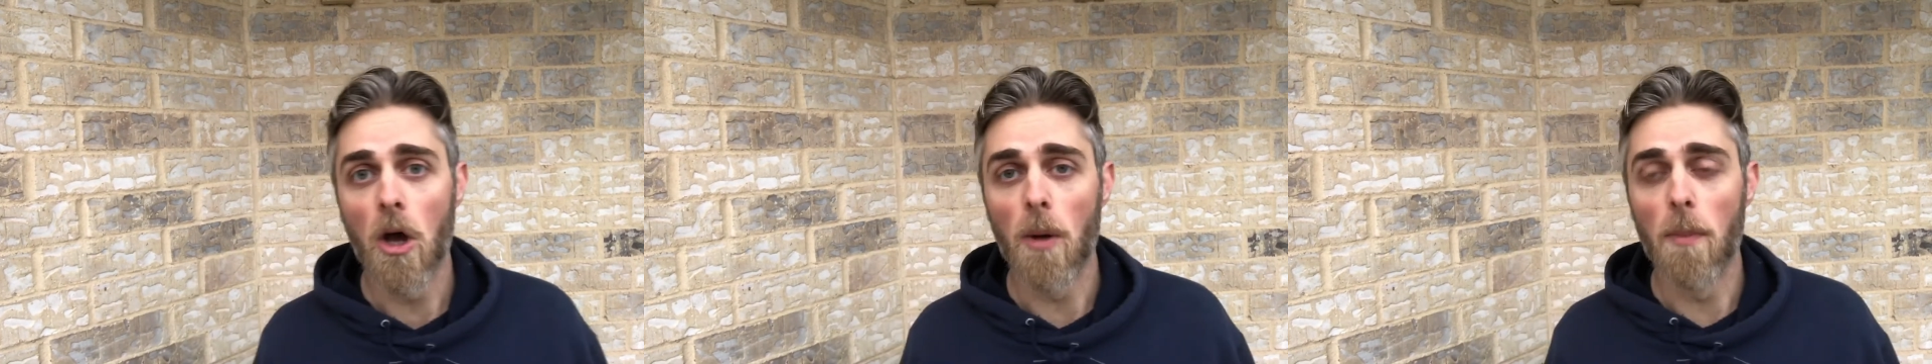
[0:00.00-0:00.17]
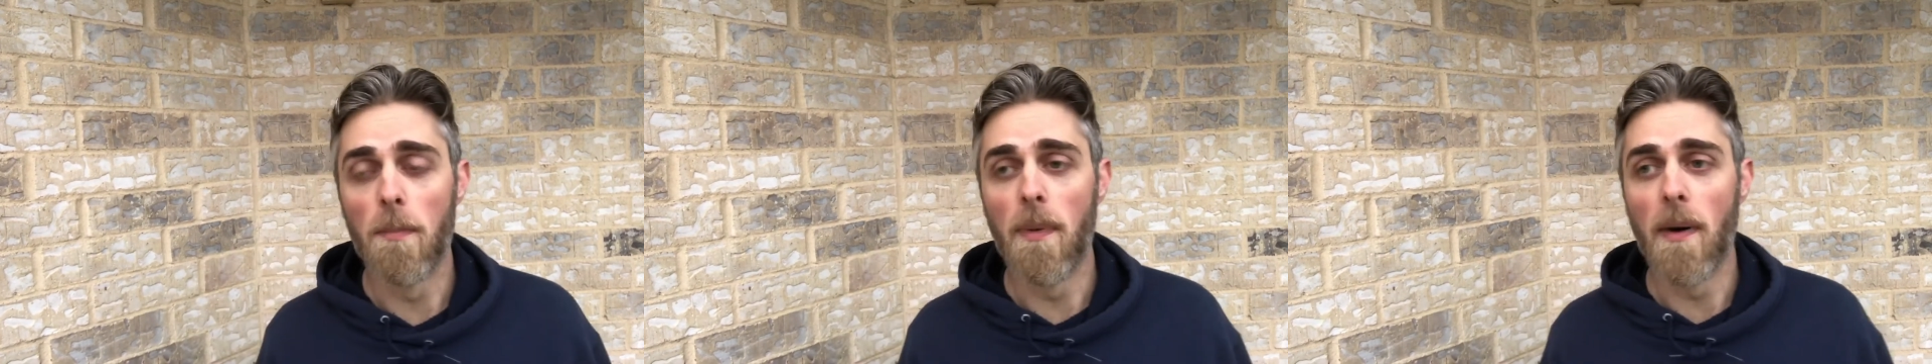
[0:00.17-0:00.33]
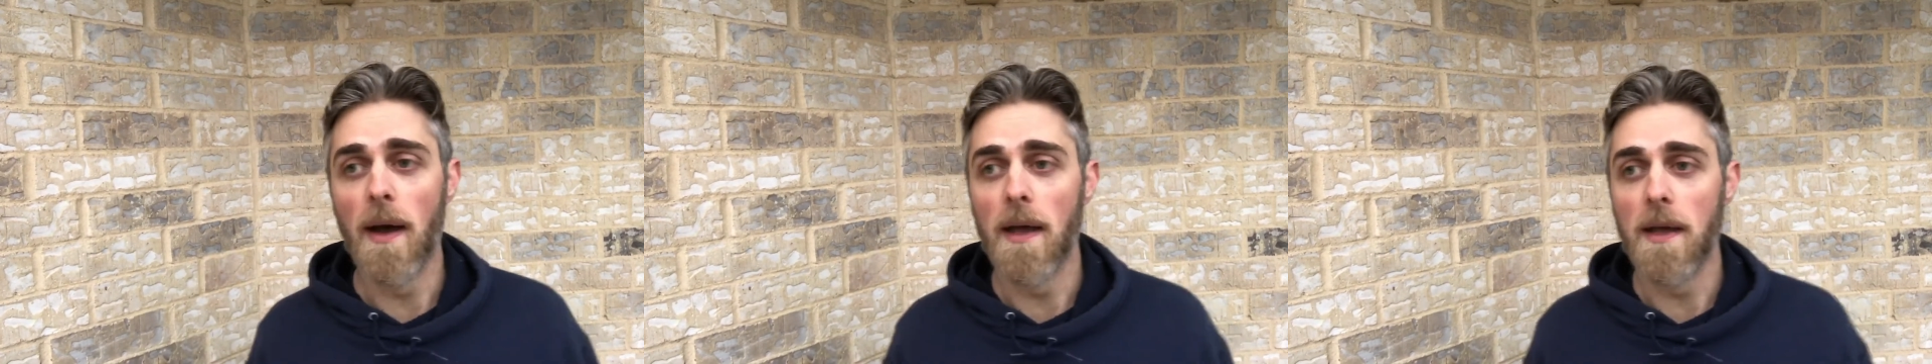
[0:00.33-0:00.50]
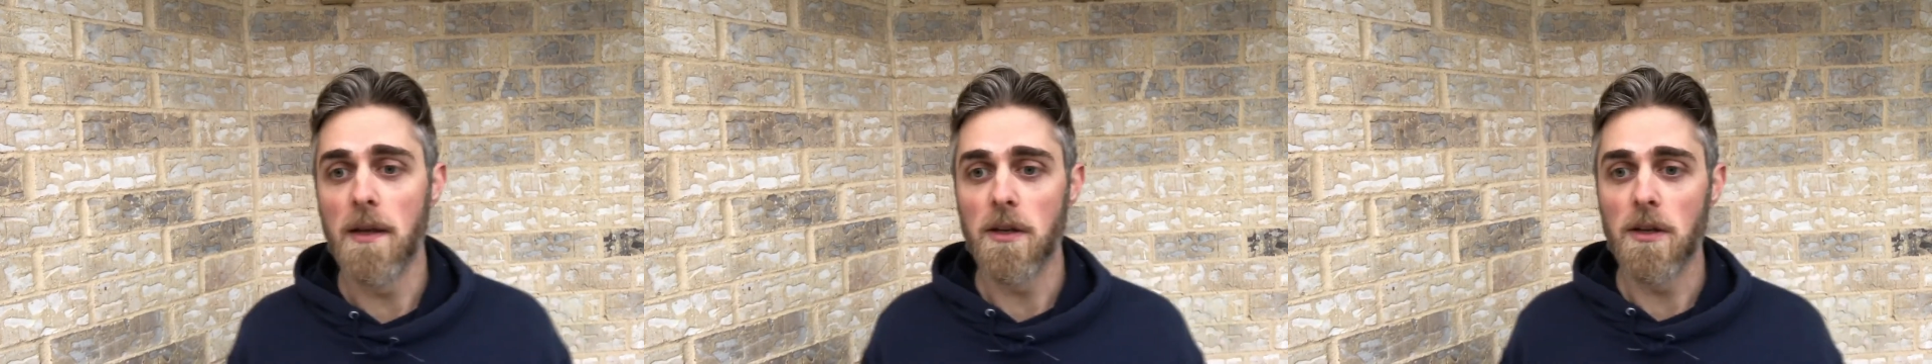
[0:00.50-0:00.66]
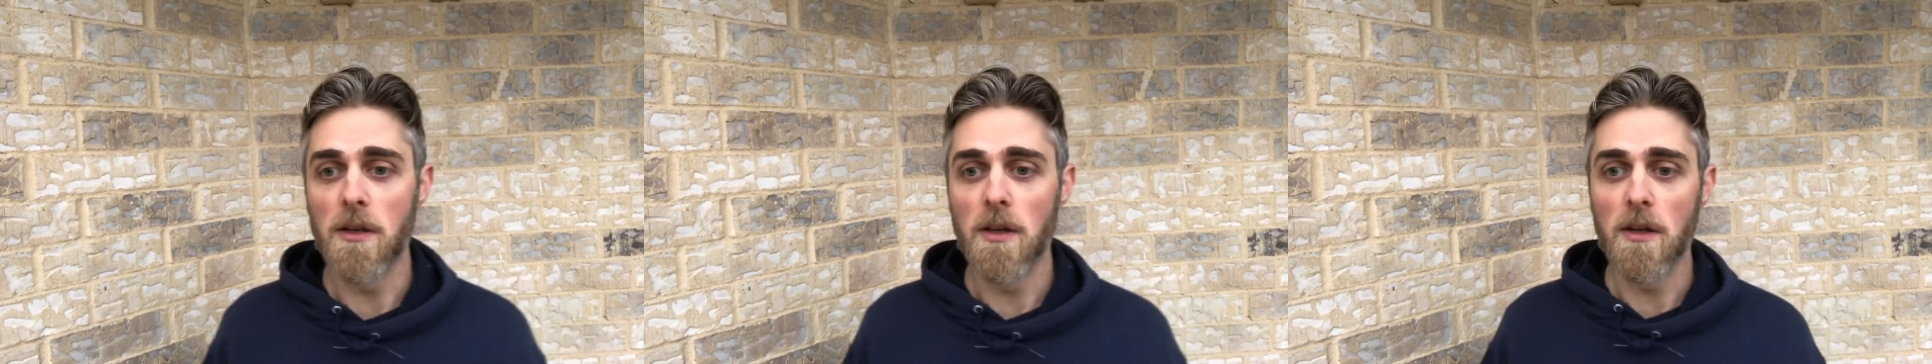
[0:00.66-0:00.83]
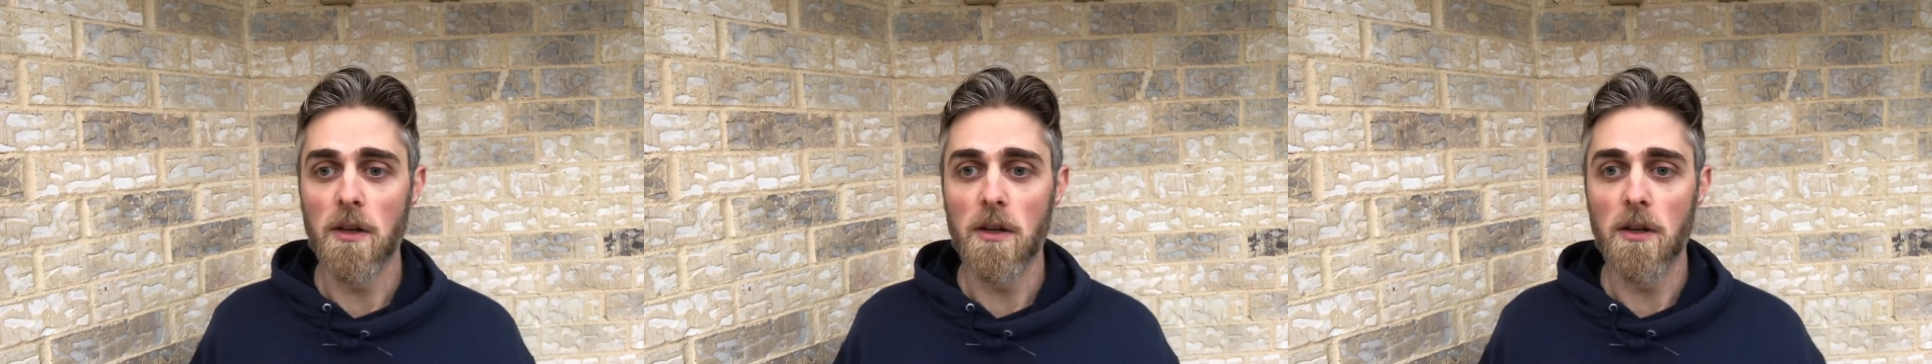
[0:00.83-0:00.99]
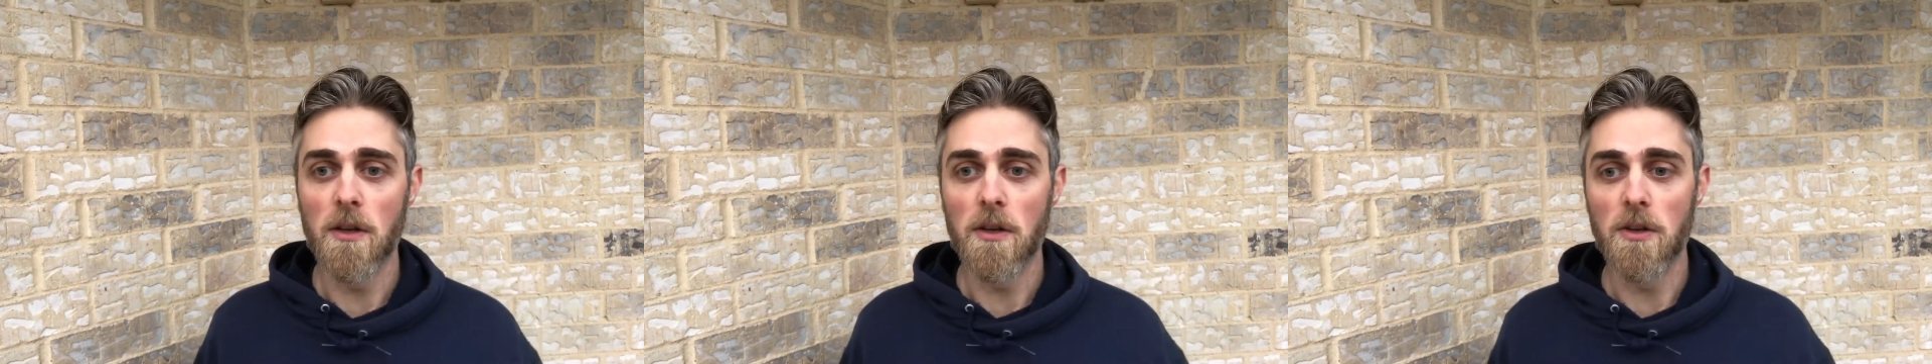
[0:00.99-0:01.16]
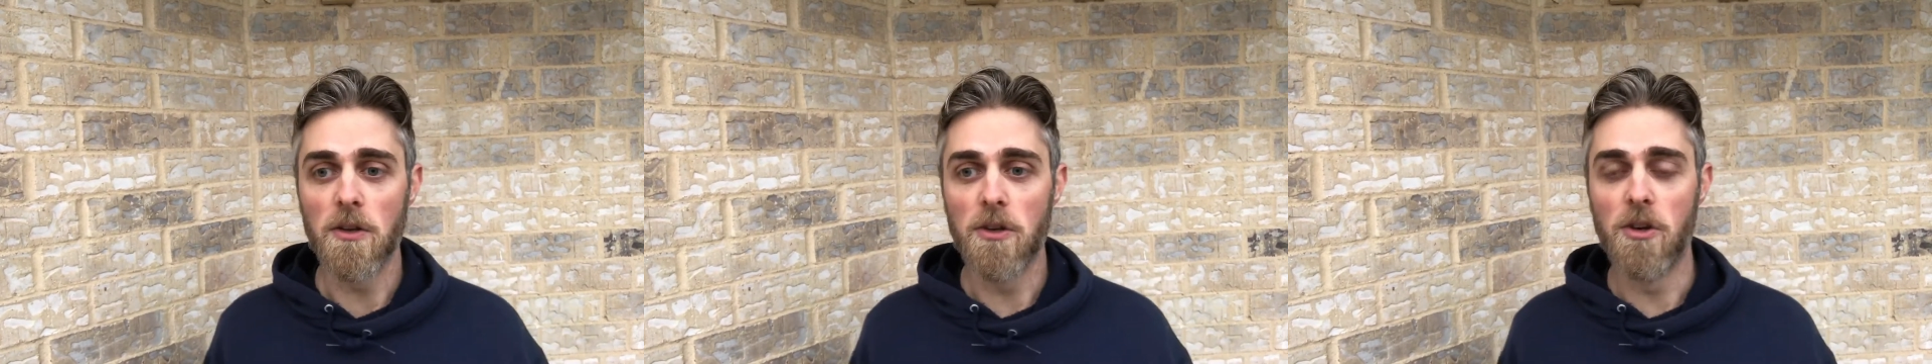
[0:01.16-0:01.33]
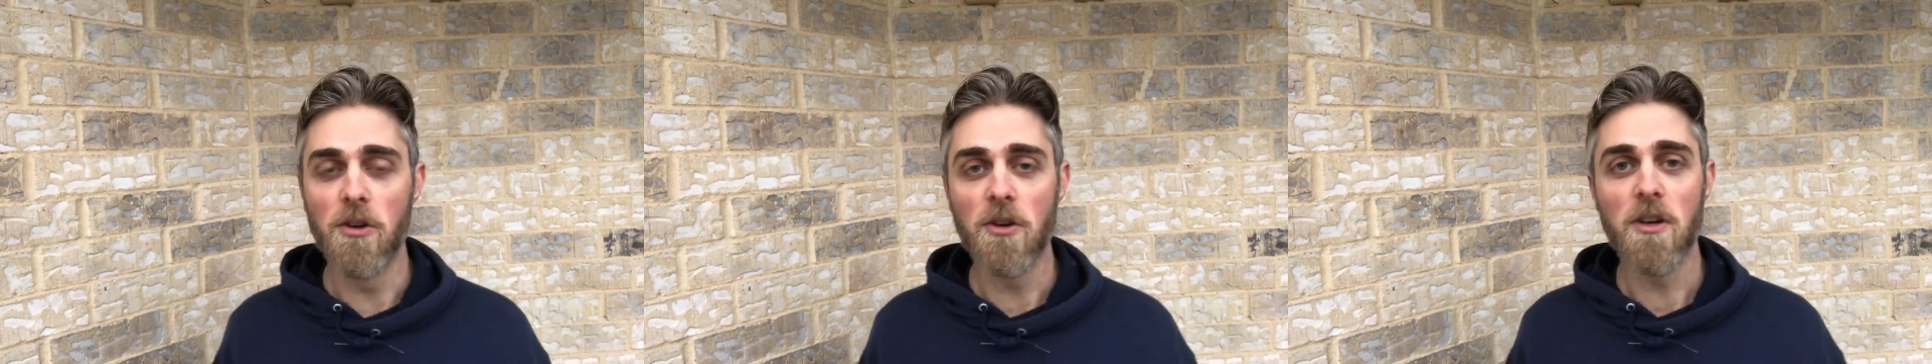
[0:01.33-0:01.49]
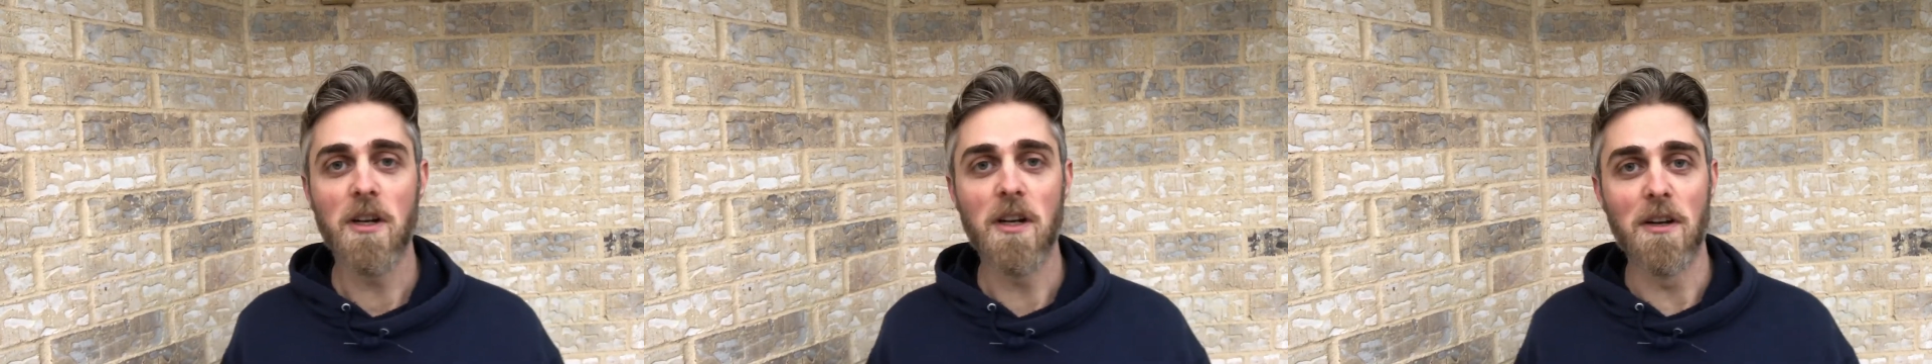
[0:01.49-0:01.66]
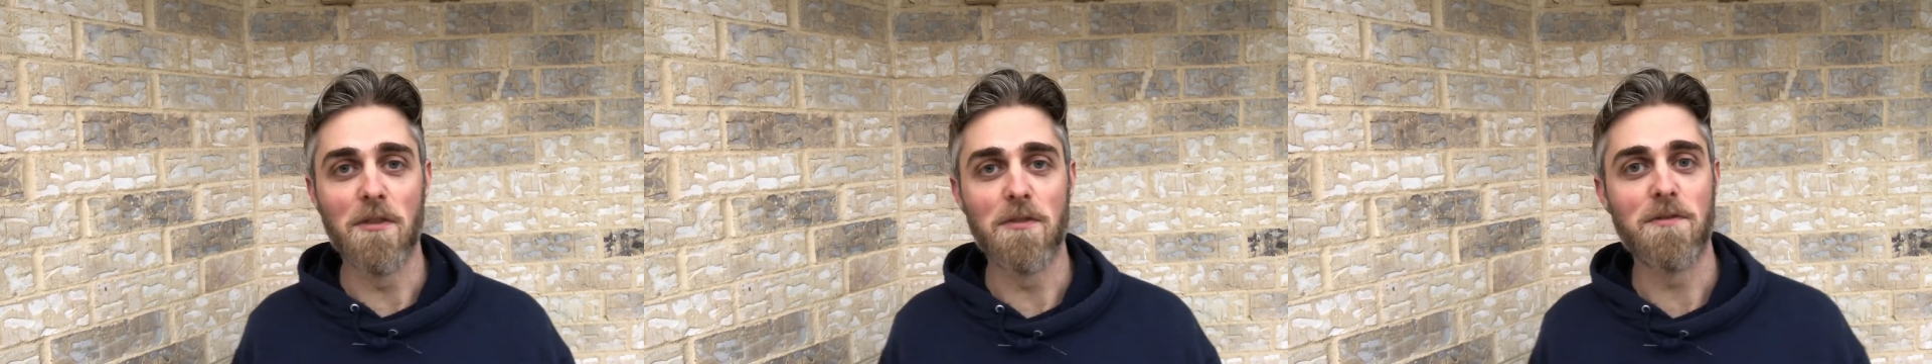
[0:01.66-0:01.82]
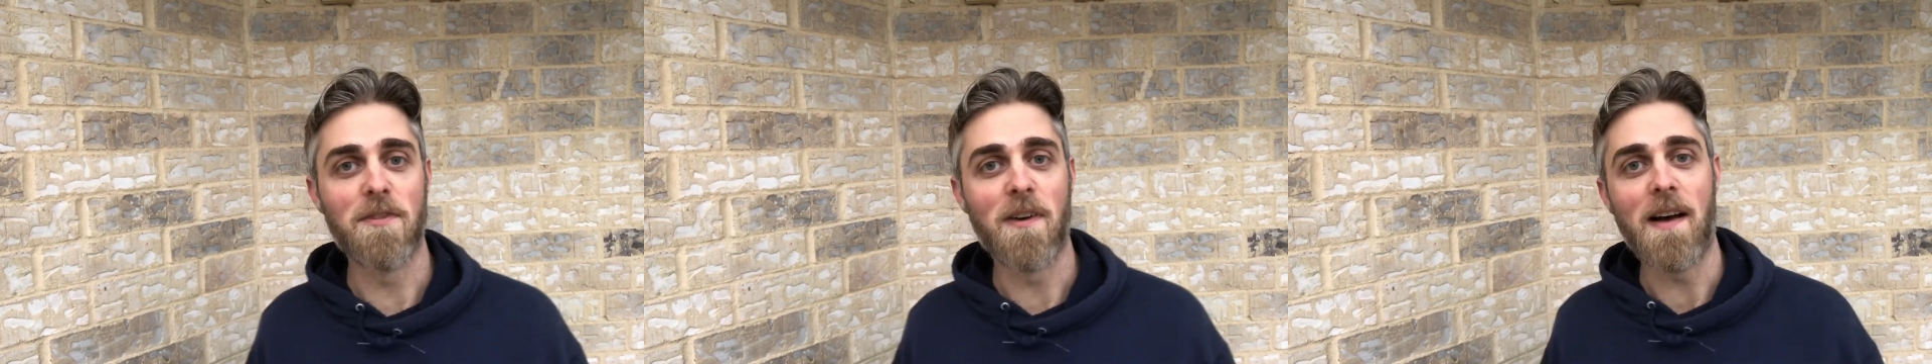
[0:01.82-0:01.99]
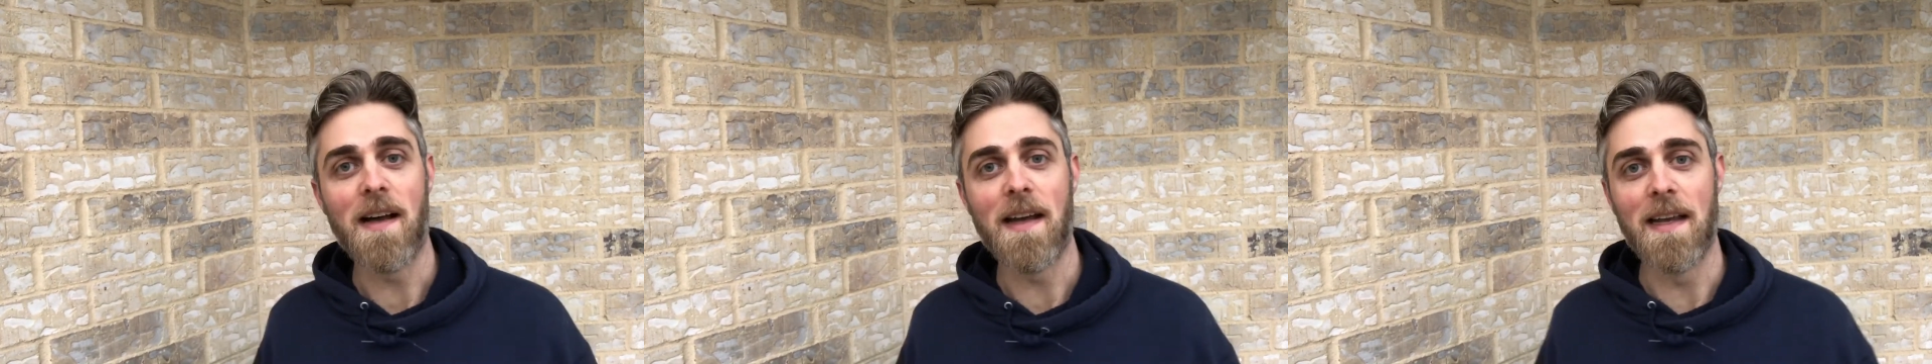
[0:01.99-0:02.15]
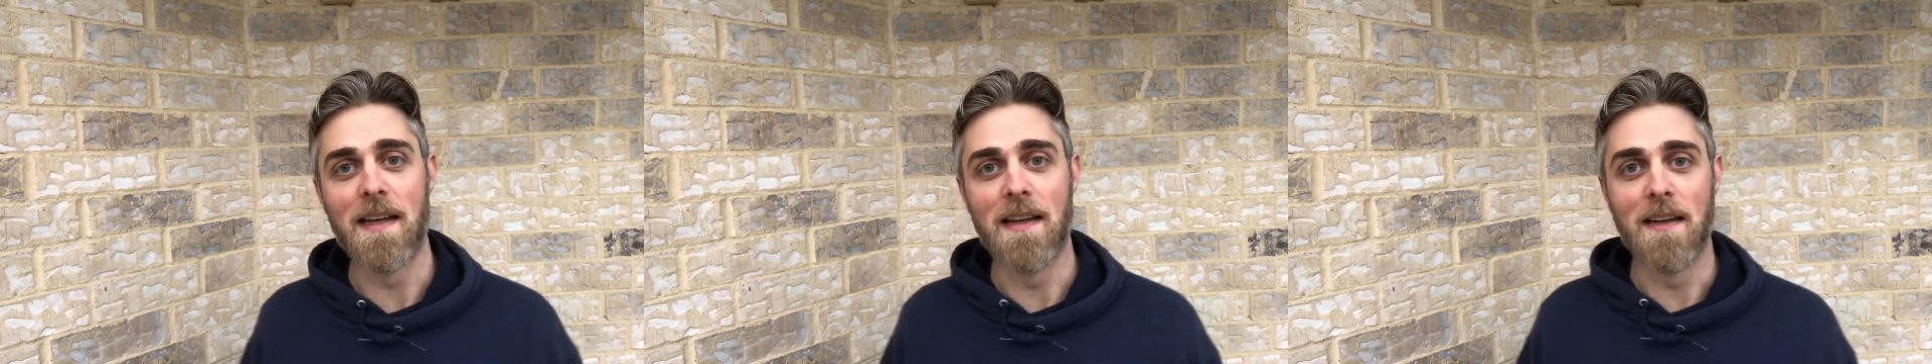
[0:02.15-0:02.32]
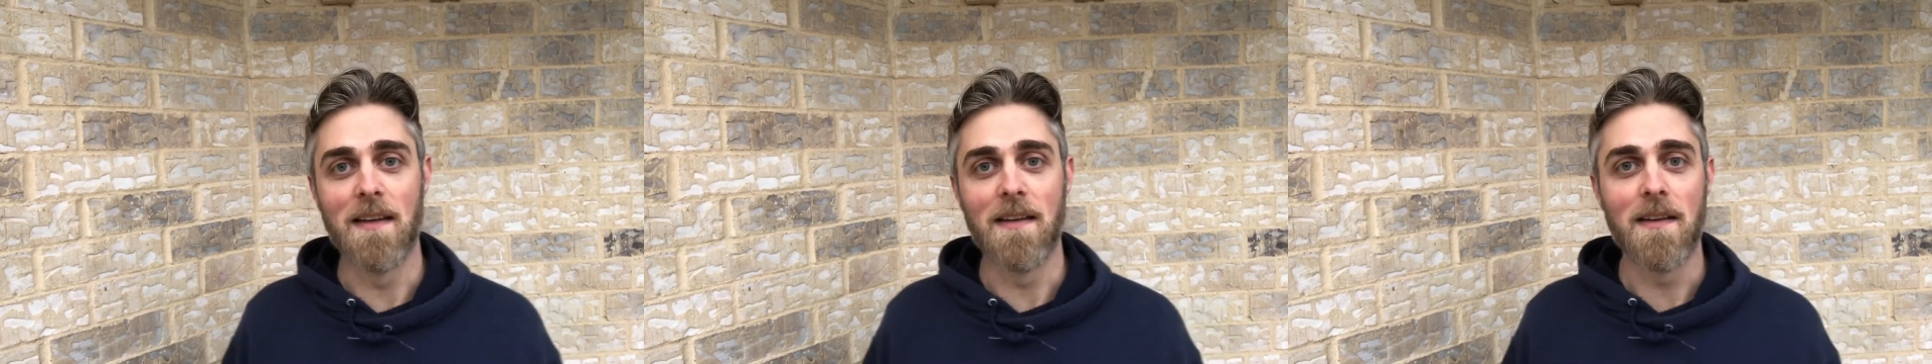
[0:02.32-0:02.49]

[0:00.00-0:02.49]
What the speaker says: but you're gonna find